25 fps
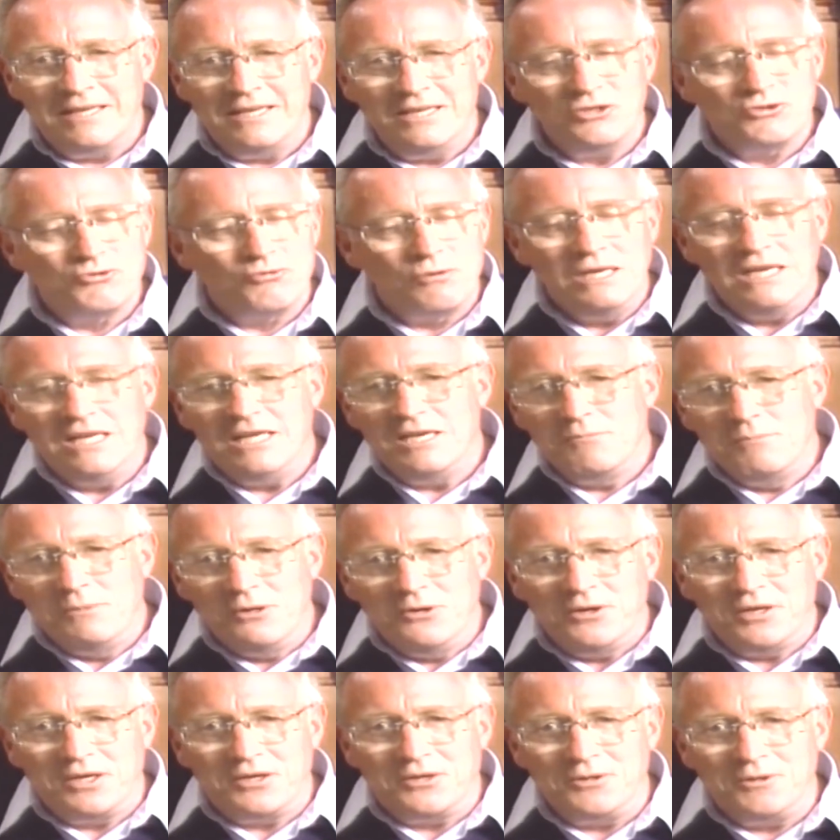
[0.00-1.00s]
And it's really a
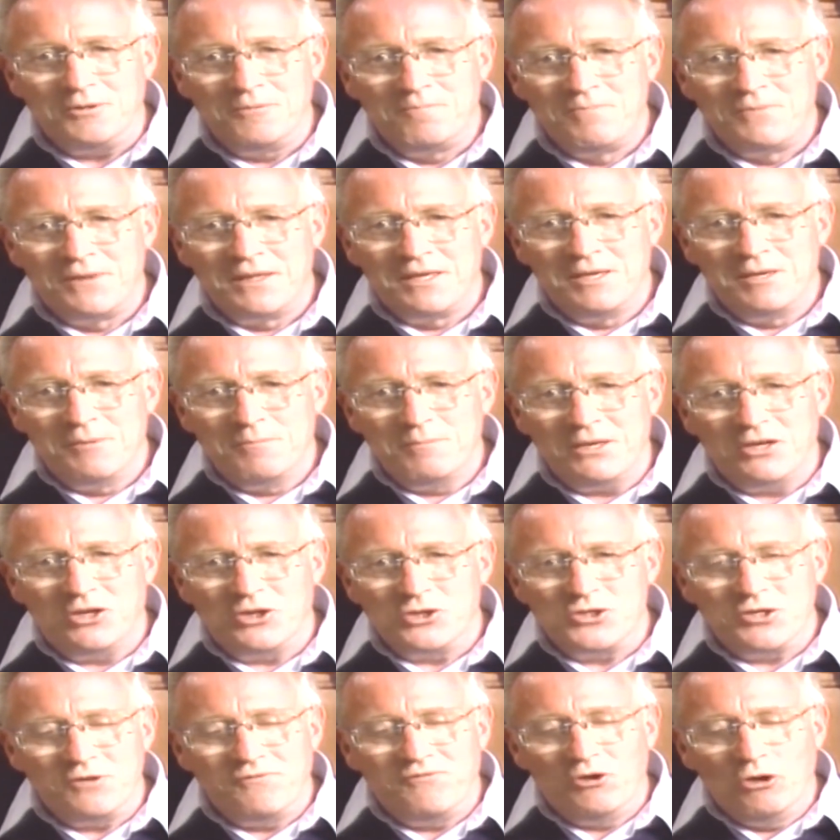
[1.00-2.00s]
miracle,
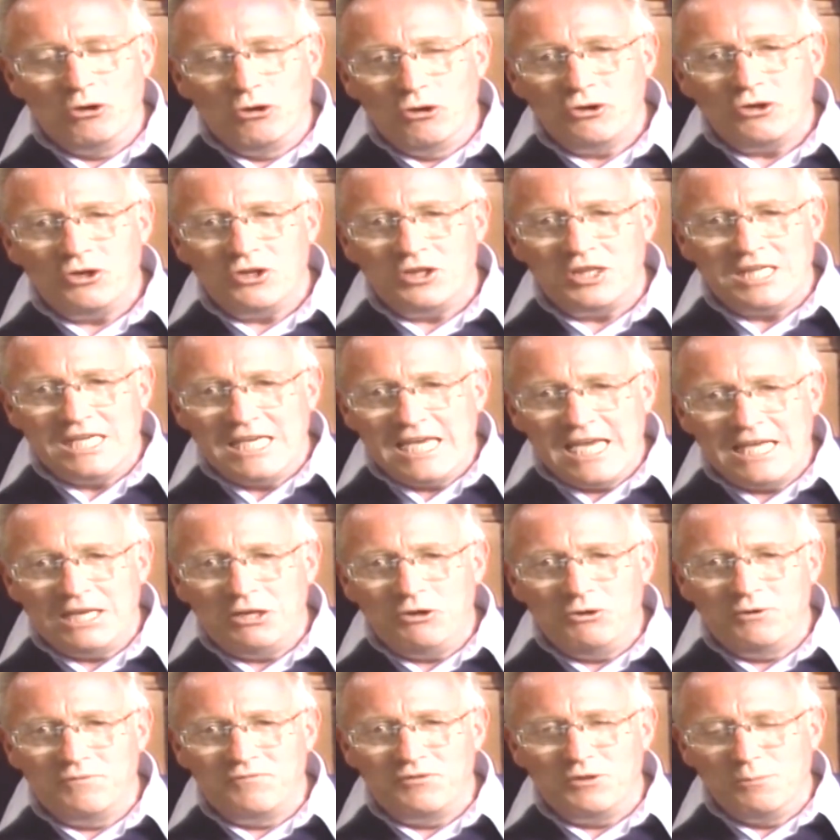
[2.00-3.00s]
because if you look at the
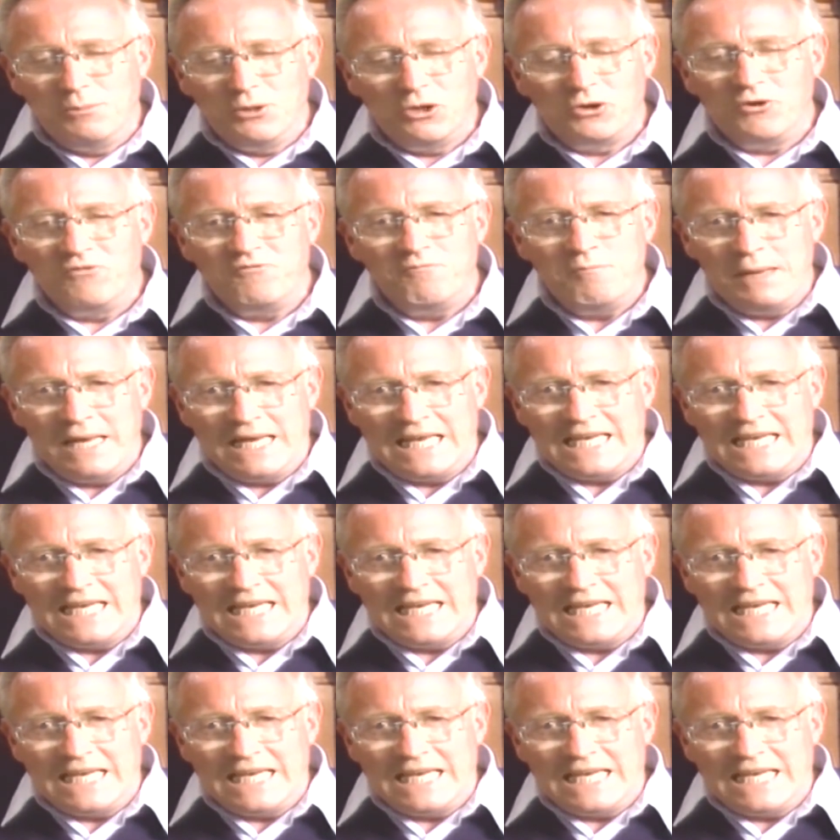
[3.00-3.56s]
end of the book of